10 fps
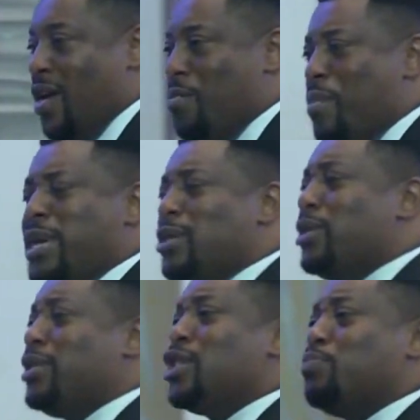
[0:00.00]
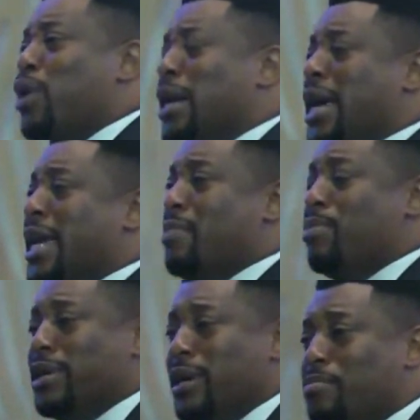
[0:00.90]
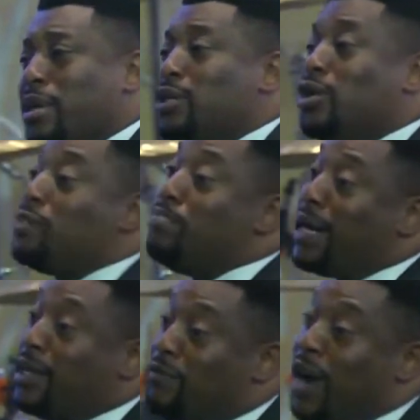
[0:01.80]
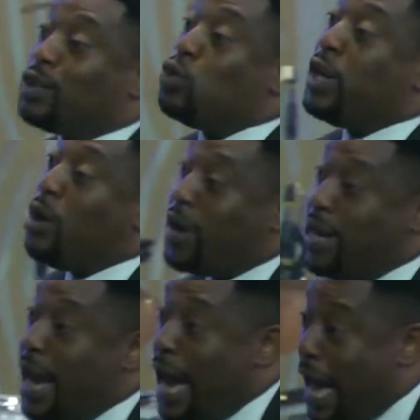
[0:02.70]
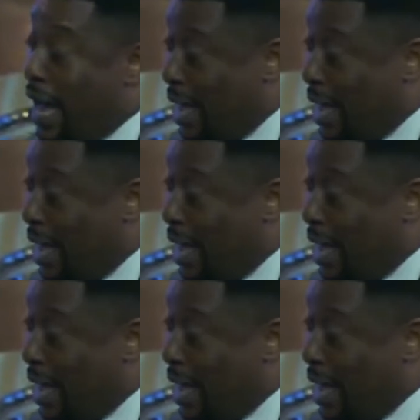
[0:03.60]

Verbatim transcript: Money doesn't spoil anybody, money just magnifies who they already are.